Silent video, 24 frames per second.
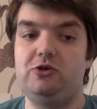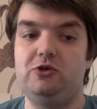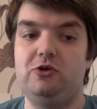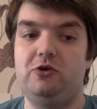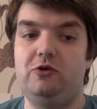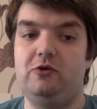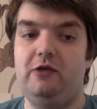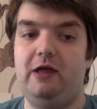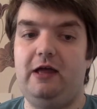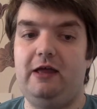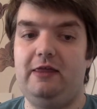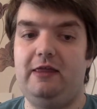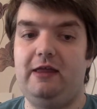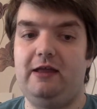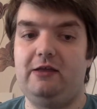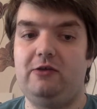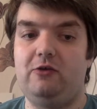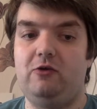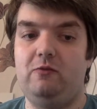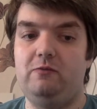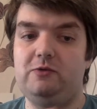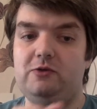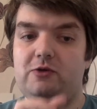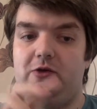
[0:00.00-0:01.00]
all that, that
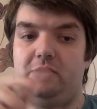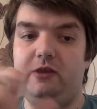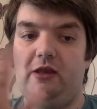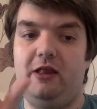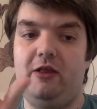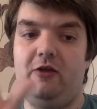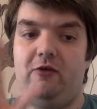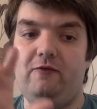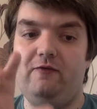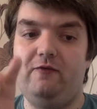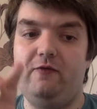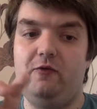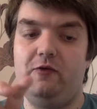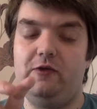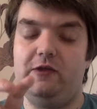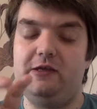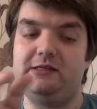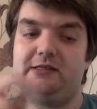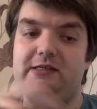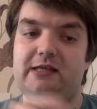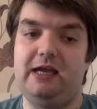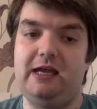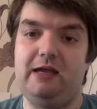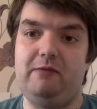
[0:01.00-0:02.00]
comes on the little fort.
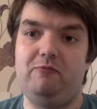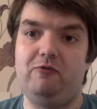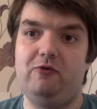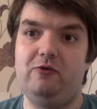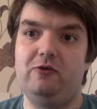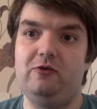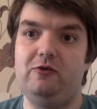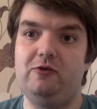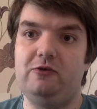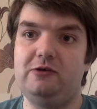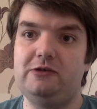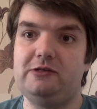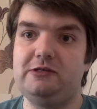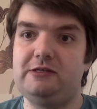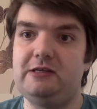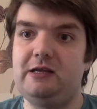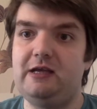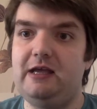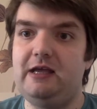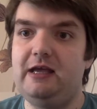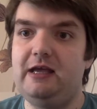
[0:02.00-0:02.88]
There's 9 products.